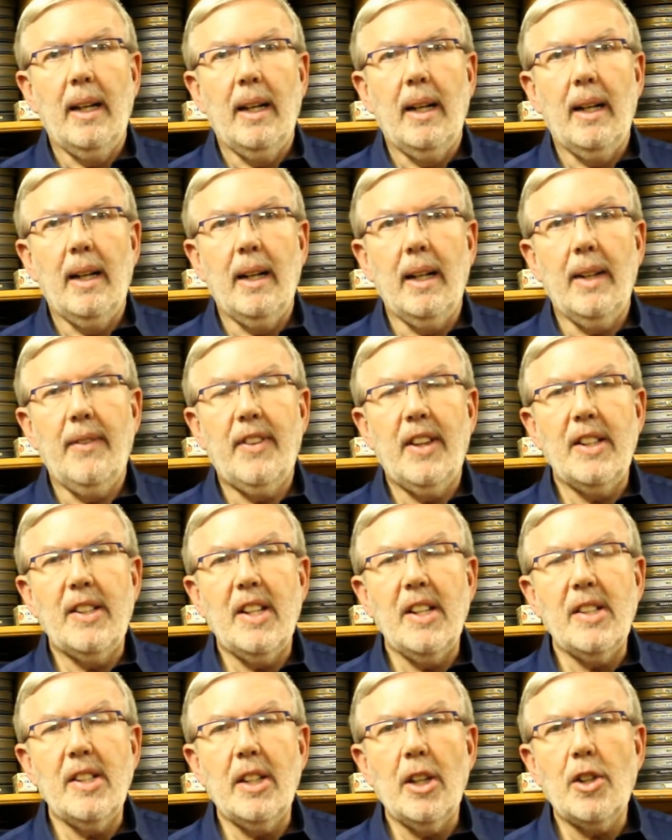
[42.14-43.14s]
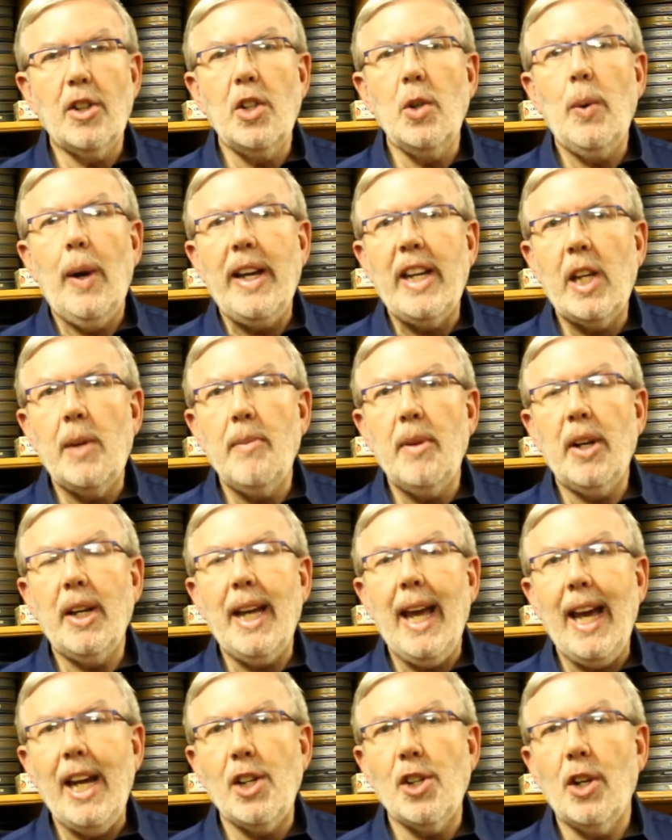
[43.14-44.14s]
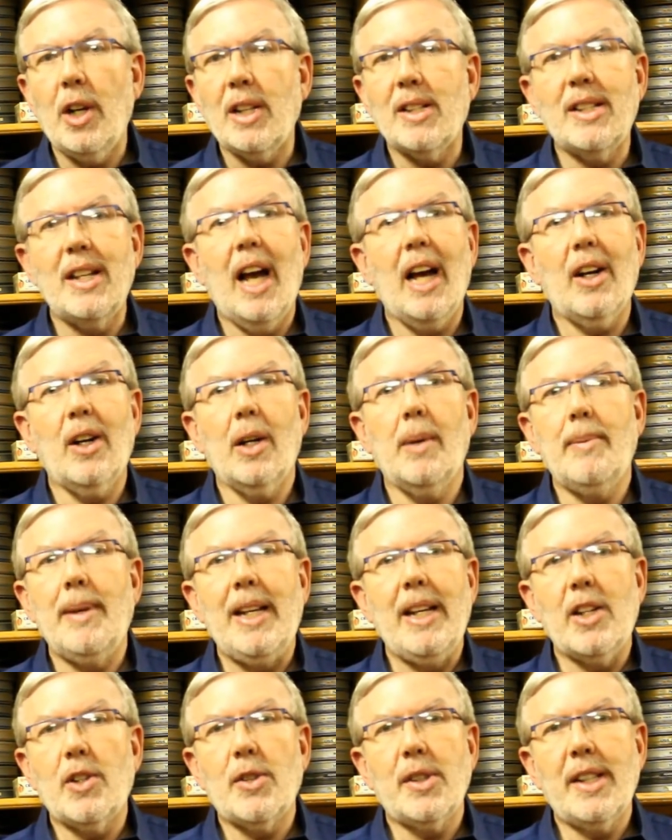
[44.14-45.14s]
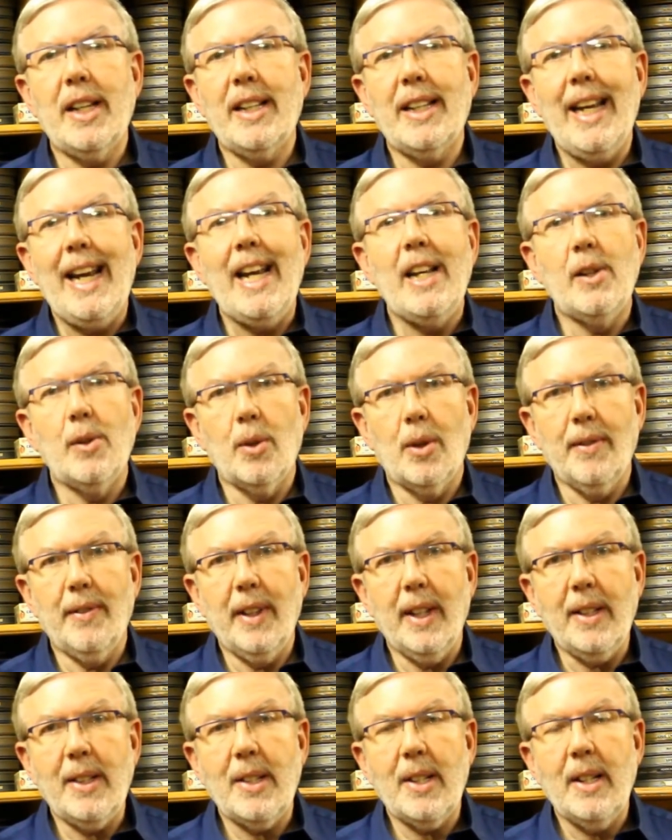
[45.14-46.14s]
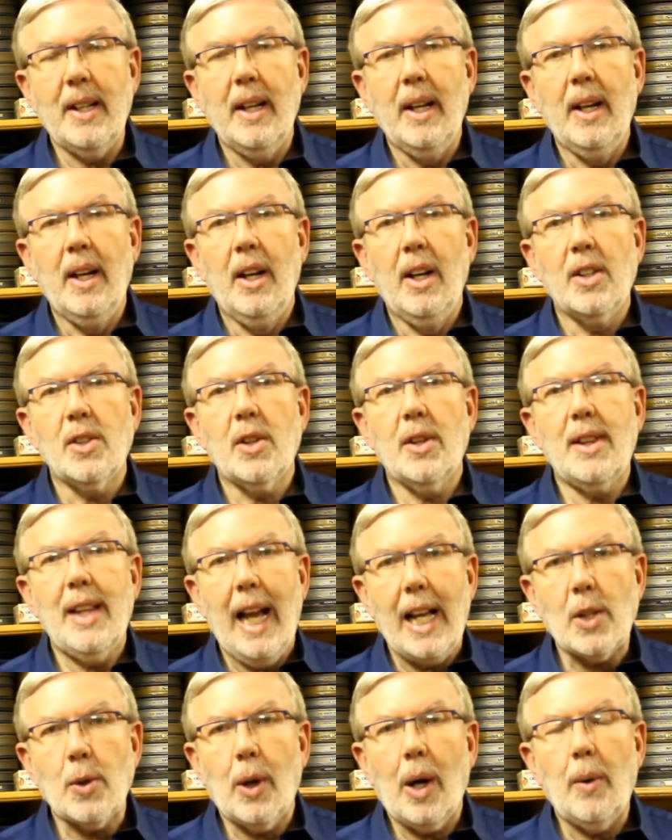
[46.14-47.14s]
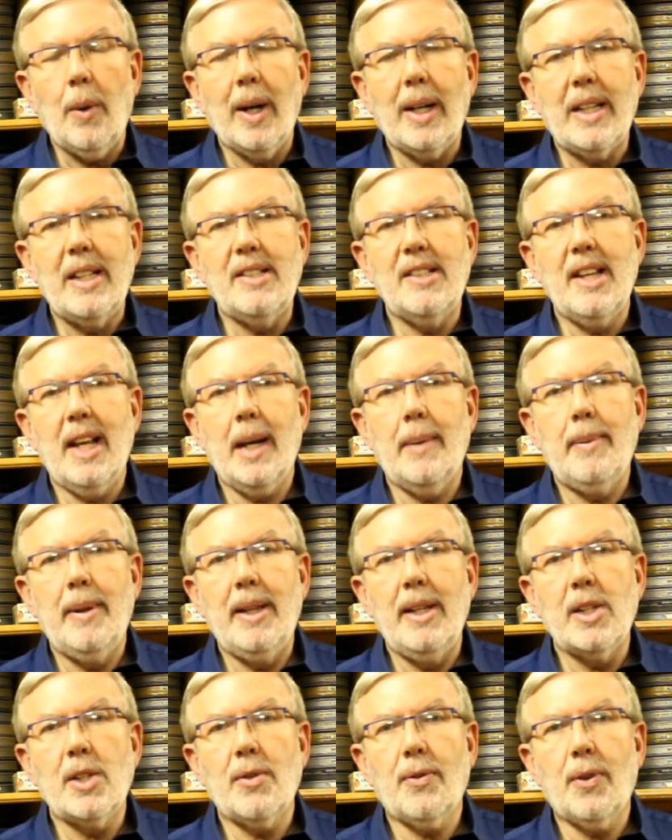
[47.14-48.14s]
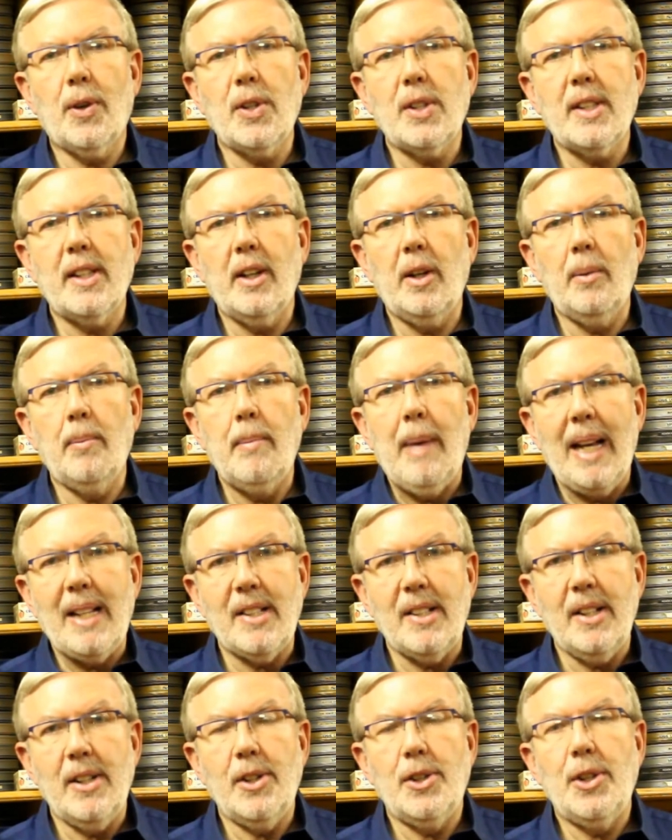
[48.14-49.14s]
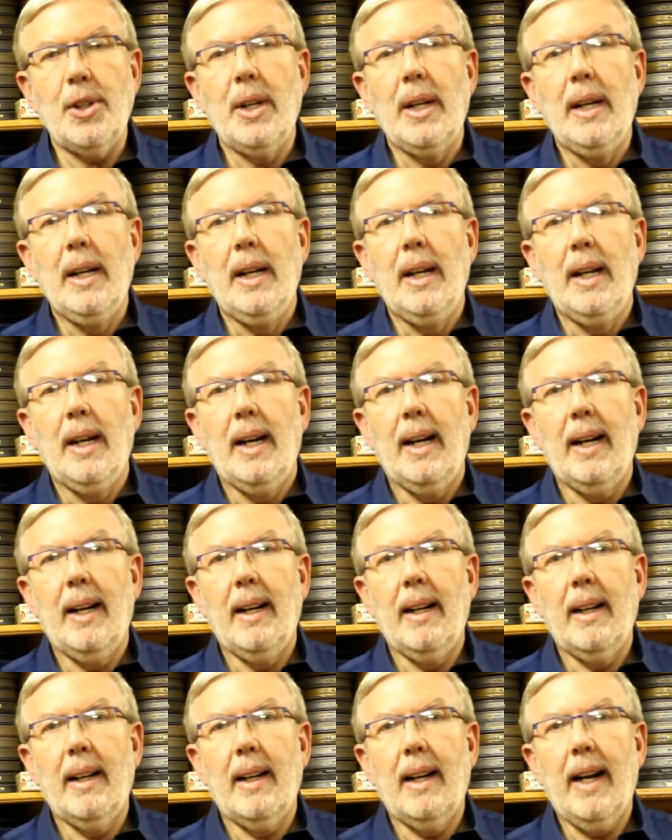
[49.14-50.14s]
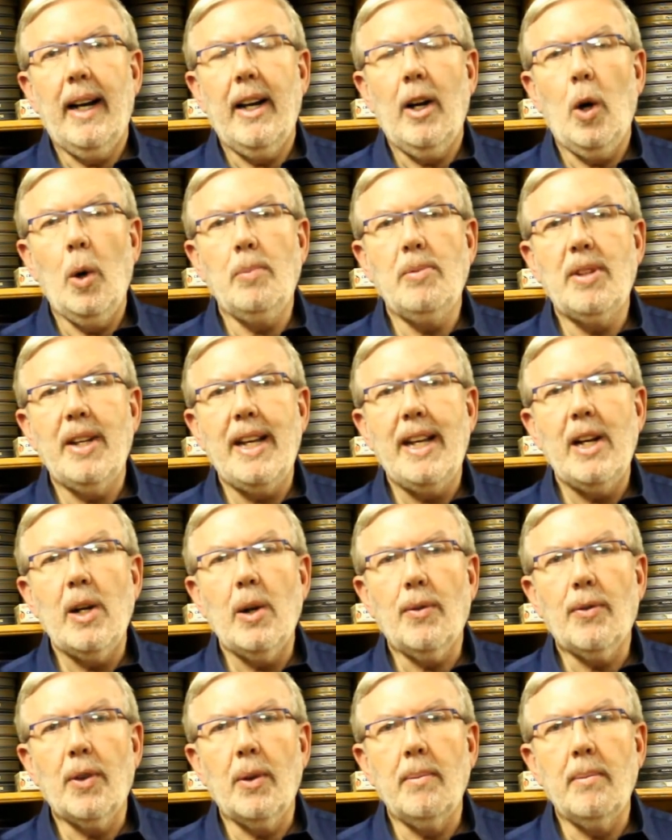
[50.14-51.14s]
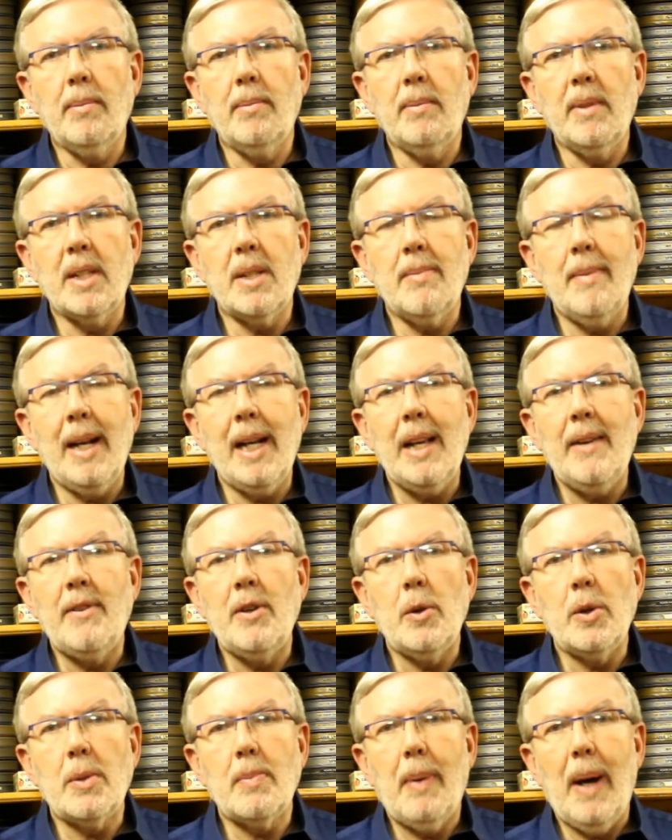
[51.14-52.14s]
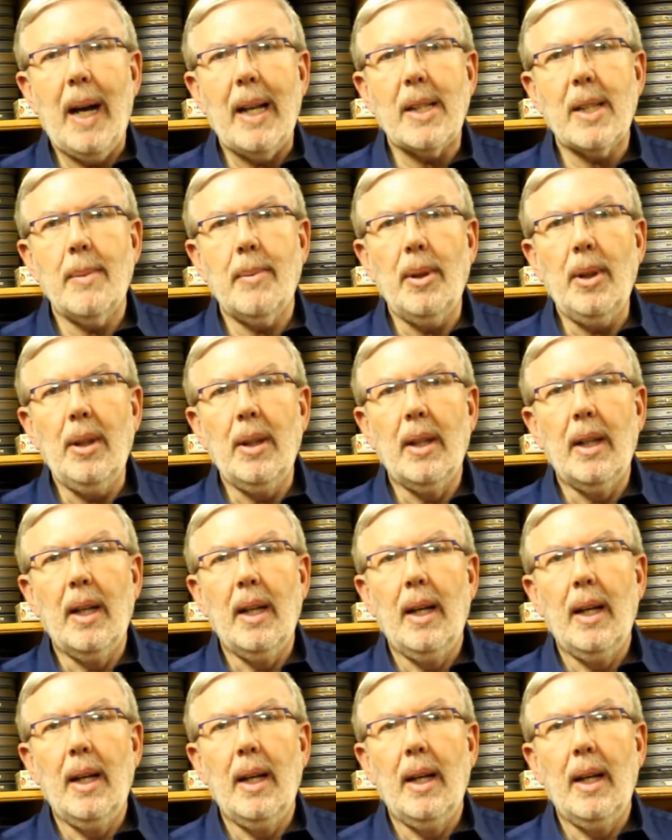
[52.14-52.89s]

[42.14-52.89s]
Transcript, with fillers: Uh, if this isn't a two-way communication, it's not going to be interesting to either of us. So that's what I wanted to set up in this first little message. Uh, I hope to hear from as many of you as possible.